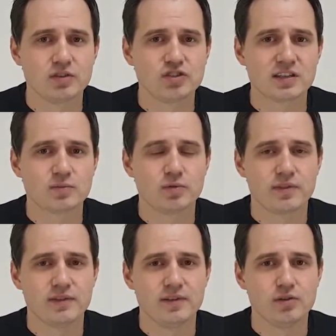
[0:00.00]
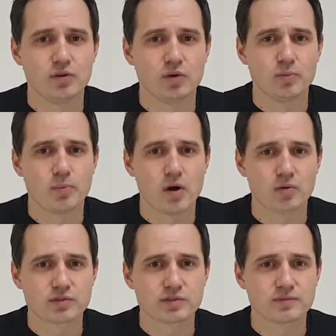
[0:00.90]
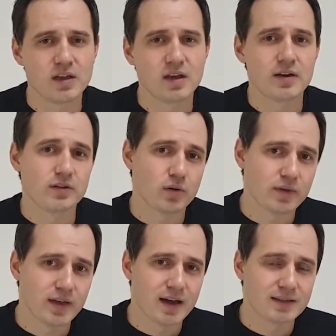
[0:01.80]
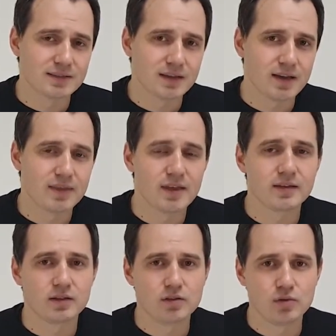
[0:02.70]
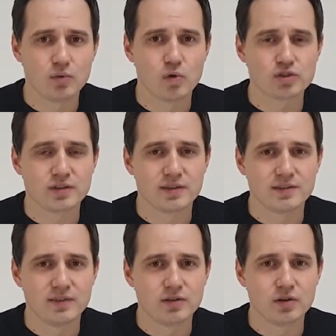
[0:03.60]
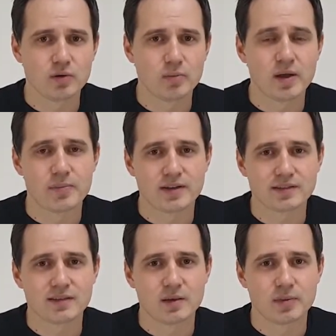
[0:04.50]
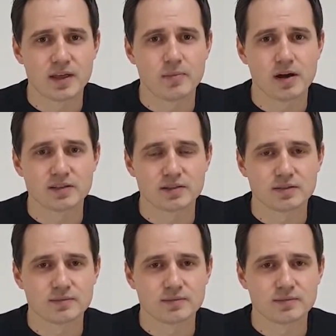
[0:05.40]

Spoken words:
just put the video pause, write down the answer and then continue watching this video by pressing the play button.